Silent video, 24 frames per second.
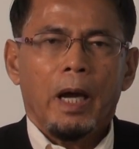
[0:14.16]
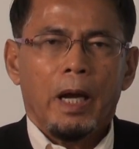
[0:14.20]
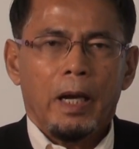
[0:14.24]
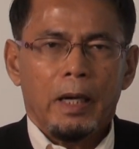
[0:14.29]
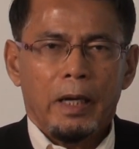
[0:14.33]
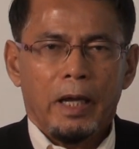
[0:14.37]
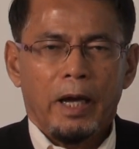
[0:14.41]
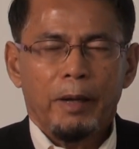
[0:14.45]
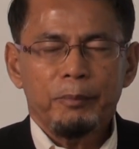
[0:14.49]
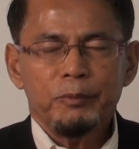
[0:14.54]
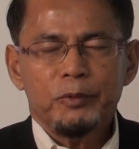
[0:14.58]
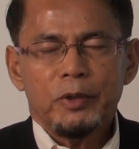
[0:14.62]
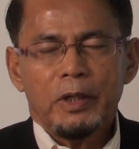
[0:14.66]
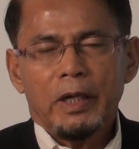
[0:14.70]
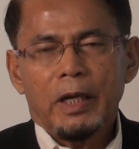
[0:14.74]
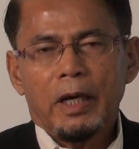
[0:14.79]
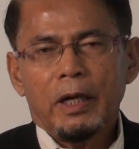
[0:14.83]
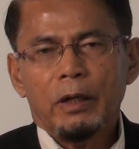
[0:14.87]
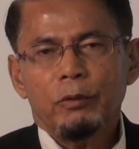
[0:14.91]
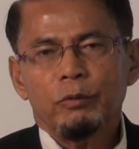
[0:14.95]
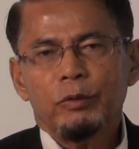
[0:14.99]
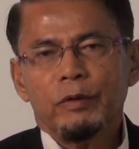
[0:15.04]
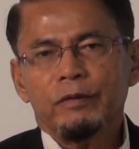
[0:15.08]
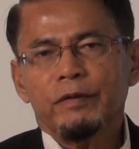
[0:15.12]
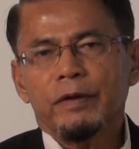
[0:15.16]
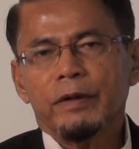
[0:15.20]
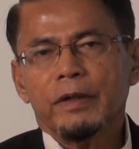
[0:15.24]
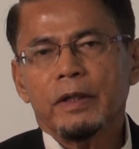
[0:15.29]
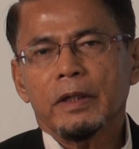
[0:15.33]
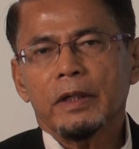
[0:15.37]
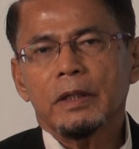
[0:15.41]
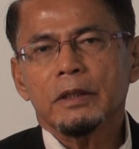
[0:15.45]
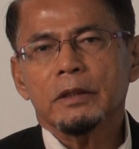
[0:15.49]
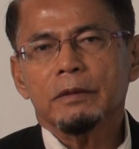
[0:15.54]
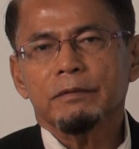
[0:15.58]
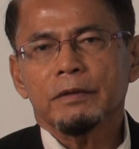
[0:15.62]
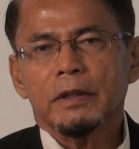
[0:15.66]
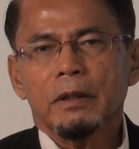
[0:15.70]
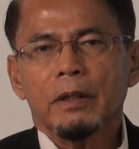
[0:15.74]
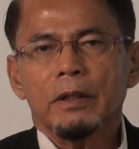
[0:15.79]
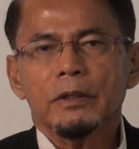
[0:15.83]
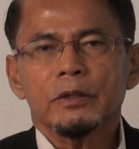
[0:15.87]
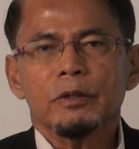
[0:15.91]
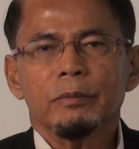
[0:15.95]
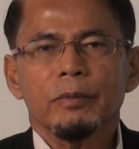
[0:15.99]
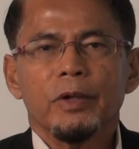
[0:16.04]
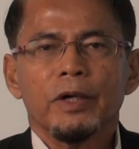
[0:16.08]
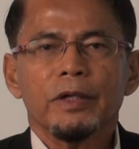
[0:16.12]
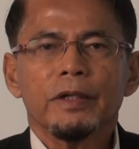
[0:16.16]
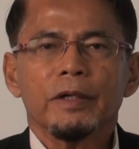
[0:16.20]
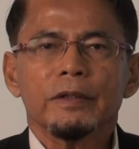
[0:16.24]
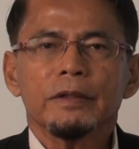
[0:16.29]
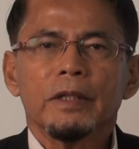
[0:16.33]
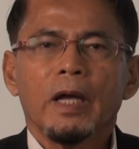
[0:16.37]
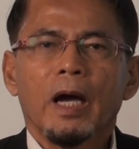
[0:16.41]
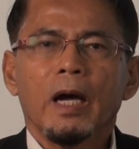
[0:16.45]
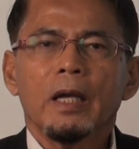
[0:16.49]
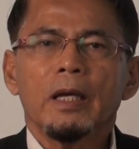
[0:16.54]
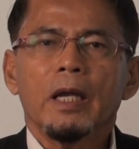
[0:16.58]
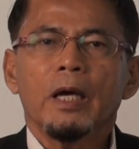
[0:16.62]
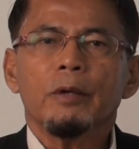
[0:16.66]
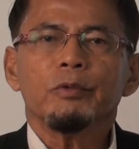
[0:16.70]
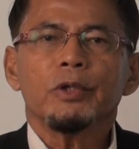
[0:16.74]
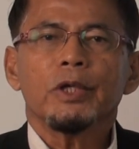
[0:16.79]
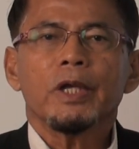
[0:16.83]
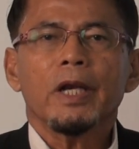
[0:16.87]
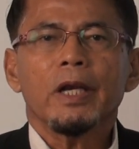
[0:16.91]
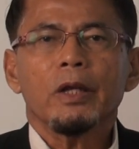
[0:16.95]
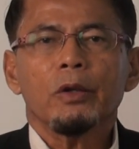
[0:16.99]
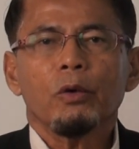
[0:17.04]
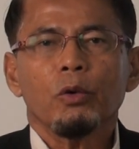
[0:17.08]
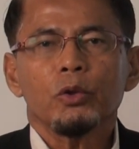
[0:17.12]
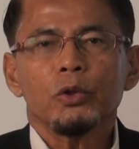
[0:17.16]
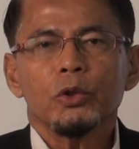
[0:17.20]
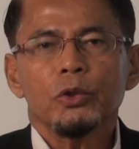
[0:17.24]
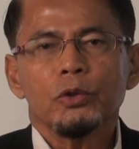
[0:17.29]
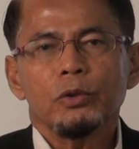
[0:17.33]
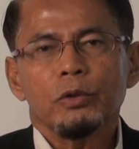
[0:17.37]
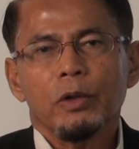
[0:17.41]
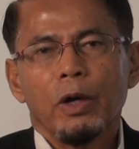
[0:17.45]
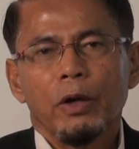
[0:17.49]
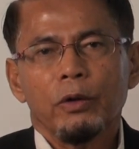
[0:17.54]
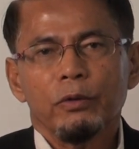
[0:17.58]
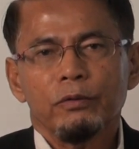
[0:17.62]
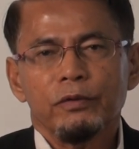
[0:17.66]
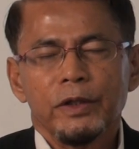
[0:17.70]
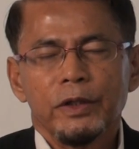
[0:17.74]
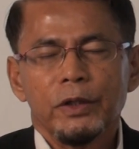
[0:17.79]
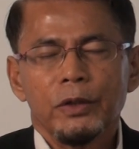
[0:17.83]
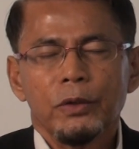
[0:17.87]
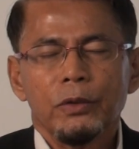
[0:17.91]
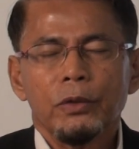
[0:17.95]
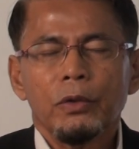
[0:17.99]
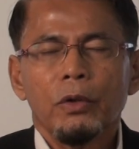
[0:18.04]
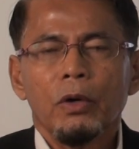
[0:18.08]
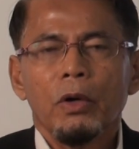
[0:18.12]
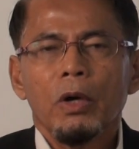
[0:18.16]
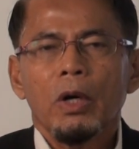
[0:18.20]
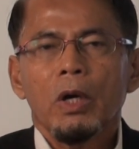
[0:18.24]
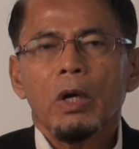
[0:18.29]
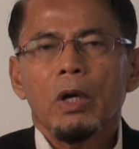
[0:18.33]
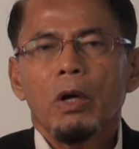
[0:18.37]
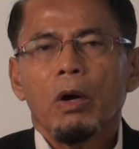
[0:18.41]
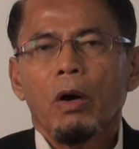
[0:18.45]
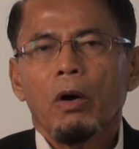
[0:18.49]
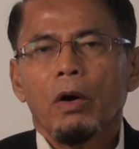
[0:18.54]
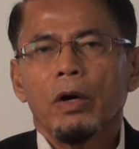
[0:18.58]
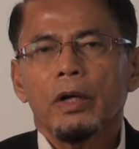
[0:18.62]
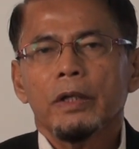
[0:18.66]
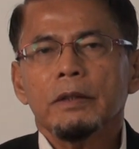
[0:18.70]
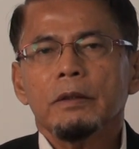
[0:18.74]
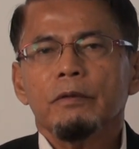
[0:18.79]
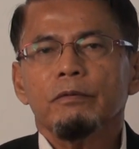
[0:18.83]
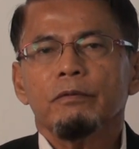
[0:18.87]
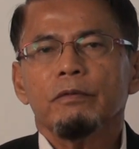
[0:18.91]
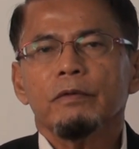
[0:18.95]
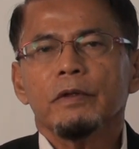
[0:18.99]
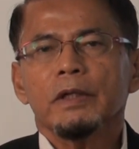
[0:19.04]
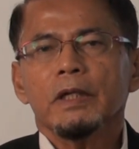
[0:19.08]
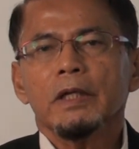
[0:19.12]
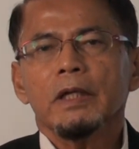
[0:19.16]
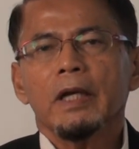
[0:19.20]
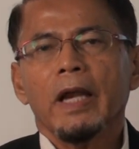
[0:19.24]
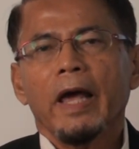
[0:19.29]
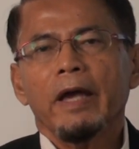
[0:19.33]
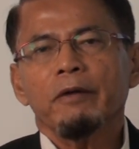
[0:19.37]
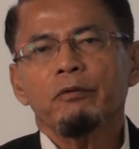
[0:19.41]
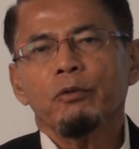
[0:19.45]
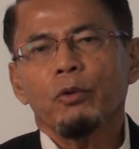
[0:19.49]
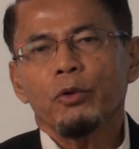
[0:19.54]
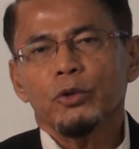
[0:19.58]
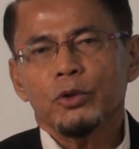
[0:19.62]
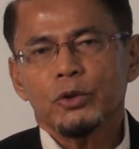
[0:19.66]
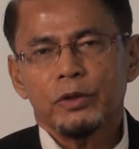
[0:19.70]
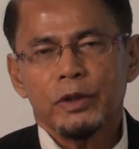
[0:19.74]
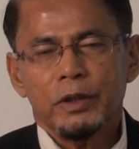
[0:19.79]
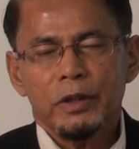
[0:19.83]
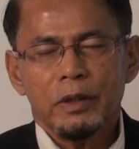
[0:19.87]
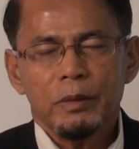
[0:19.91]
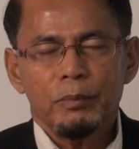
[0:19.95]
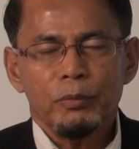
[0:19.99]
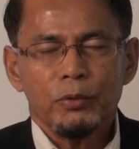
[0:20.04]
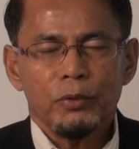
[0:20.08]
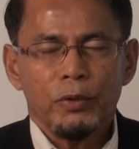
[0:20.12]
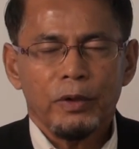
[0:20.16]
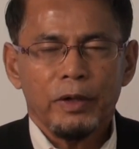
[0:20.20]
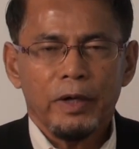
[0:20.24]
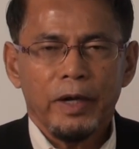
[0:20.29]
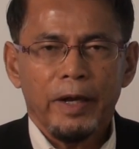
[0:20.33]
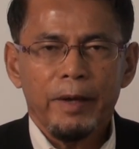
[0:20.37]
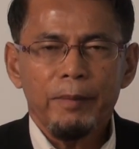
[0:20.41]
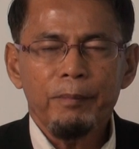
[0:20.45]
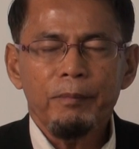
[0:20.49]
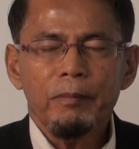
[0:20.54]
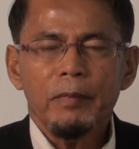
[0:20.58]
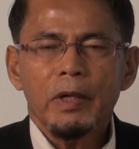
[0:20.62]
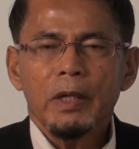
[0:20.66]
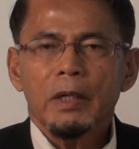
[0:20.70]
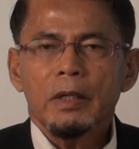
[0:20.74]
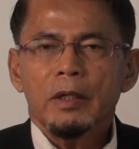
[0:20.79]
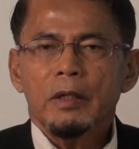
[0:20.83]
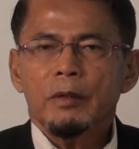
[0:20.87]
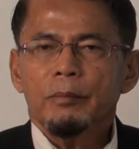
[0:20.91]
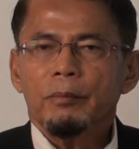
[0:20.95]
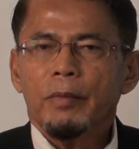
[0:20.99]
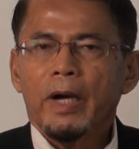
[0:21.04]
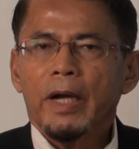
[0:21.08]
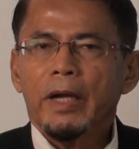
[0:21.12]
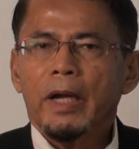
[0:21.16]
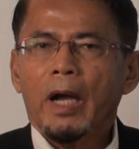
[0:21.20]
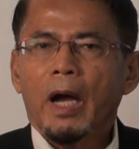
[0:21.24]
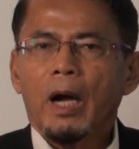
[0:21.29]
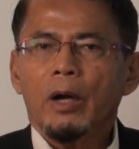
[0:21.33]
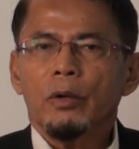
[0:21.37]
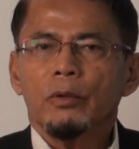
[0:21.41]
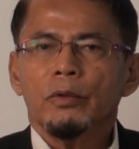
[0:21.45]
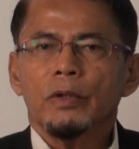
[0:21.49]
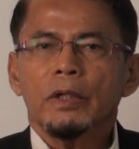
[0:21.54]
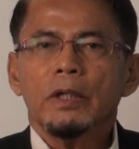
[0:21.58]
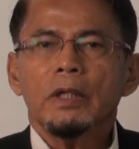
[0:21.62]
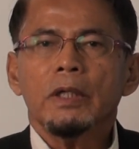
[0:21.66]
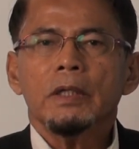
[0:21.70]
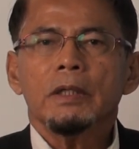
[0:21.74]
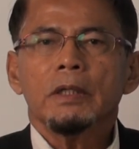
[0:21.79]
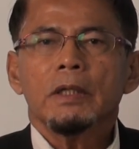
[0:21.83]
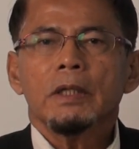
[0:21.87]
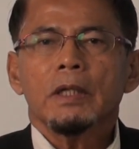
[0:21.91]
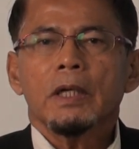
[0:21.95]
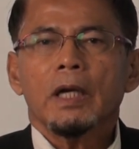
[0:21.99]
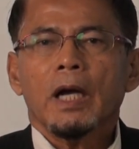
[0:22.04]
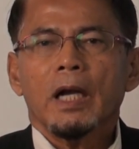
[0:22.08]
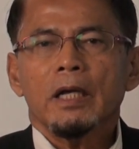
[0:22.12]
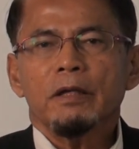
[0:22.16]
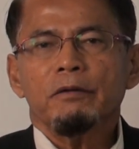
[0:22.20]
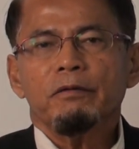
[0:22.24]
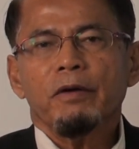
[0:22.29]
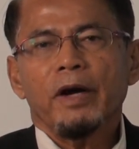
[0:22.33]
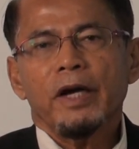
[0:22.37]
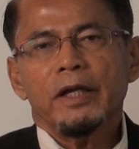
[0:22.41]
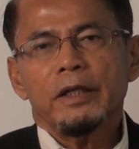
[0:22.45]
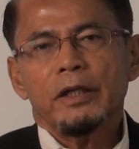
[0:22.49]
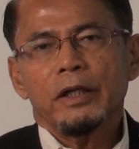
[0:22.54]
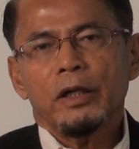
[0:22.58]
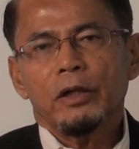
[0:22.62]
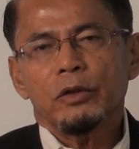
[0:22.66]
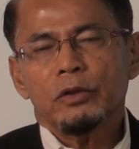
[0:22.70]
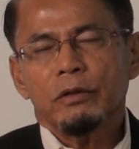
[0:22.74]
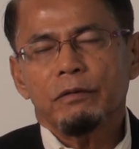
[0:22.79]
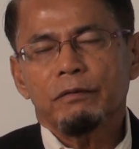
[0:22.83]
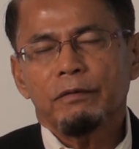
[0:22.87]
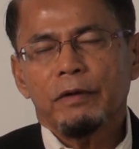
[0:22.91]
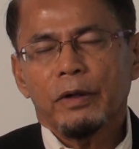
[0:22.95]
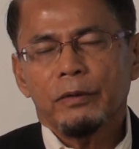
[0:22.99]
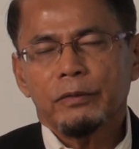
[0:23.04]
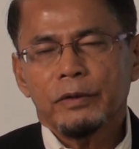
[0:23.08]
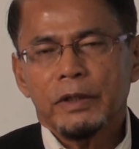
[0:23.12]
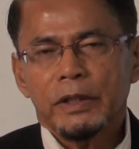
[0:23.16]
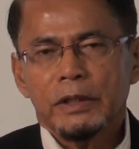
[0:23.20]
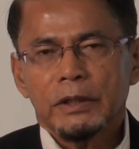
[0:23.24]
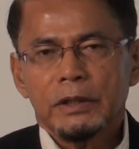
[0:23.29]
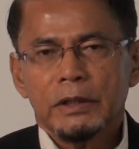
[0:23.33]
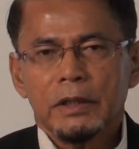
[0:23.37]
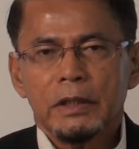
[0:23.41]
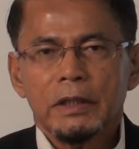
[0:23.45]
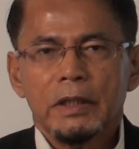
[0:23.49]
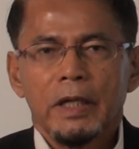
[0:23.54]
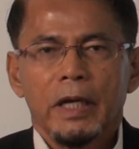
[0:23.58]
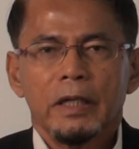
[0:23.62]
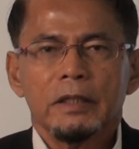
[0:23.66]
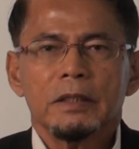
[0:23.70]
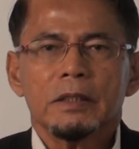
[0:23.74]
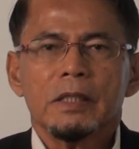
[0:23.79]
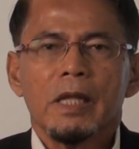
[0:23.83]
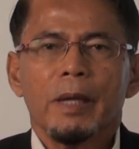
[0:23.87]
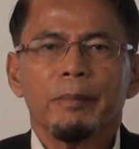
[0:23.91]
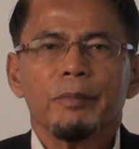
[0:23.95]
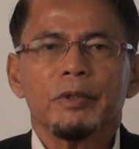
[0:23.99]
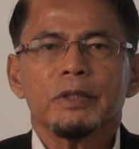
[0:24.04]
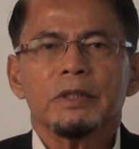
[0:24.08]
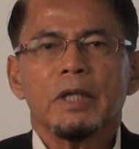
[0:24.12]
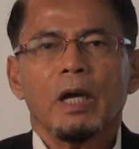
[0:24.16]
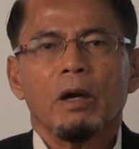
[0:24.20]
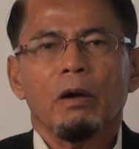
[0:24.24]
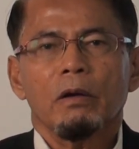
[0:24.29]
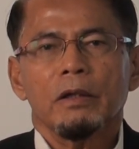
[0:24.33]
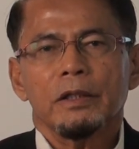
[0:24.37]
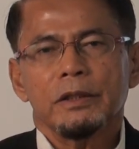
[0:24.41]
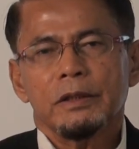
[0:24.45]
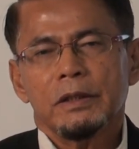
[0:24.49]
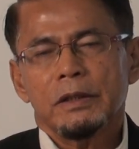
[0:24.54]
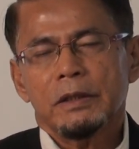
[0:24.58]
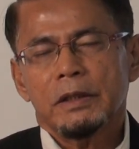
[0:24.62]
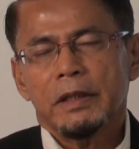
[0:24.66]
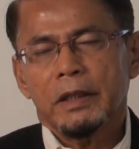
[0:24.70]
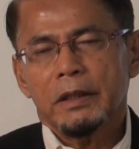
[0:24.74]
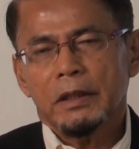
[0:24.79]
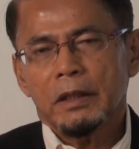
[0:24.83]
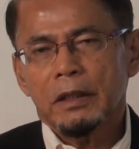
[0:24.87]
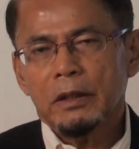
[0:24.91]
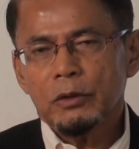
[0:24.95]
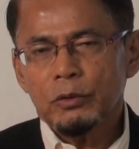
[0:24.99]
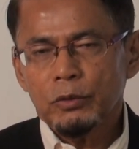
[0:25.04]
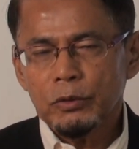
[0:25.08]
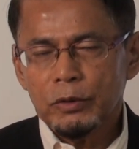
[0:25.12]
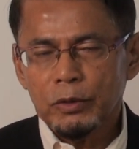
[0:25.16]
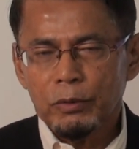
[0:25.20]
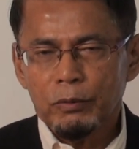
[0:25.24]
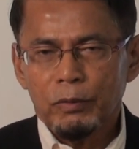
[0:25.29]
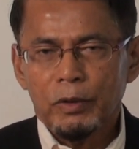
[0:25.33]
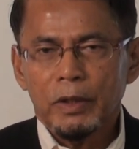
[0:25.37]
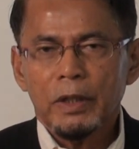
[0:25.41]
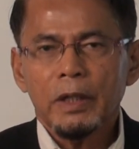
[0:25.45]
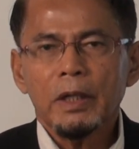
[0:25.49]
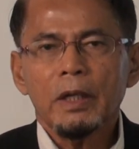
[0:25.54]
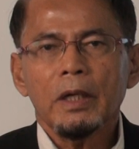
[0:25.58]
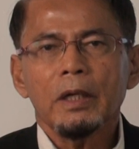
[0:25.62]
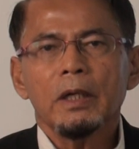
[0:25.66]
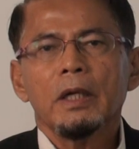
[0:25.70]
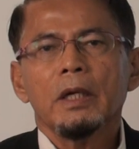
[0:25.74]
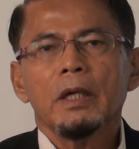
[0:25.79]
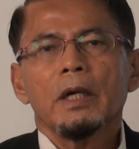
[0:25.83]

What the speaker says: Alhamdulillah, with the grace of Allah subhanahu wa ta'ala, we can continue our video on free life coach training program by our Khalifa Education Foundation and Islamic Psychology Center to the world.